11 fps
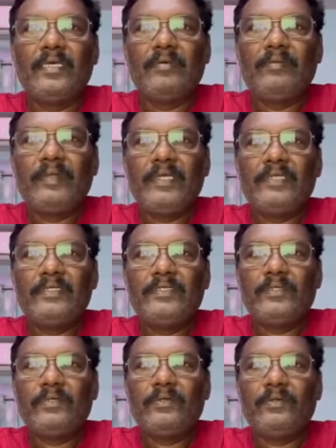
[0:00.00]
Please
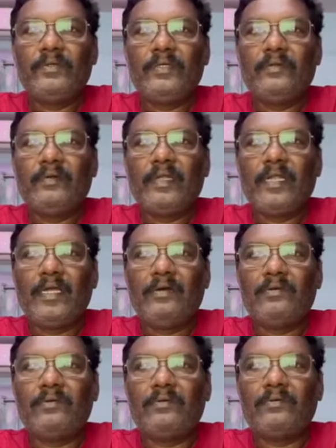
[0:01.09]
show your
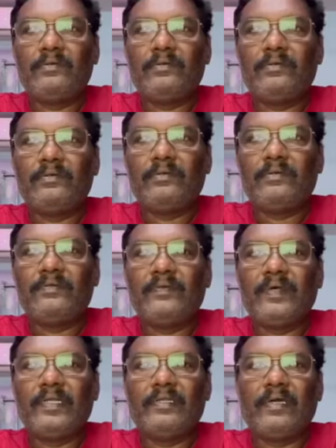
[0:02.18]
love
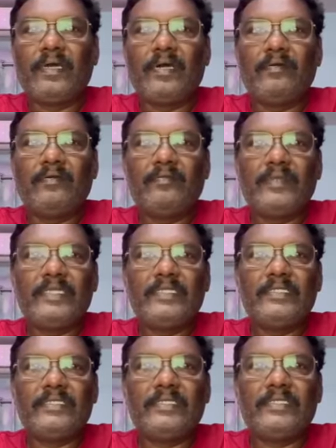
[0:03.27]
for our
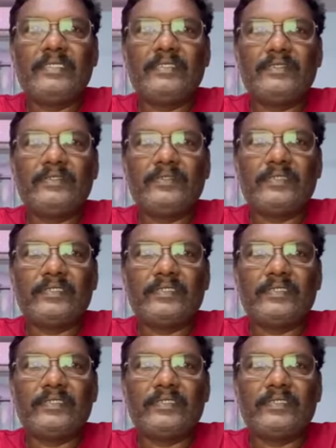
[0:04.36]
ministry issues.